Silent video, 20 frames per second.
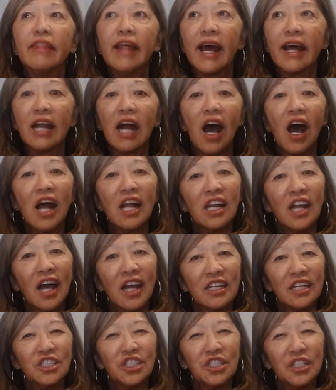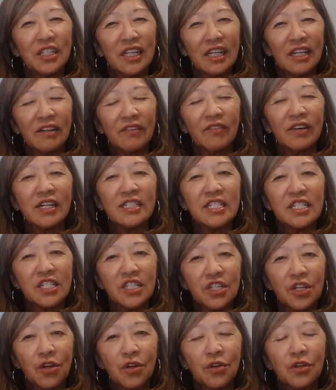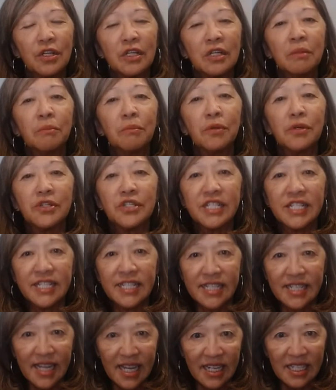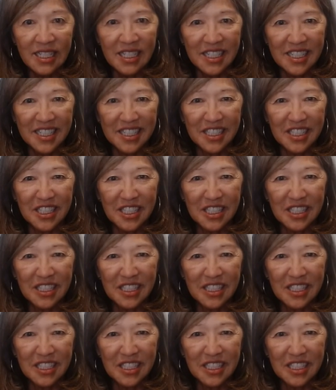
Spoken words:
that I like to give a certain percentage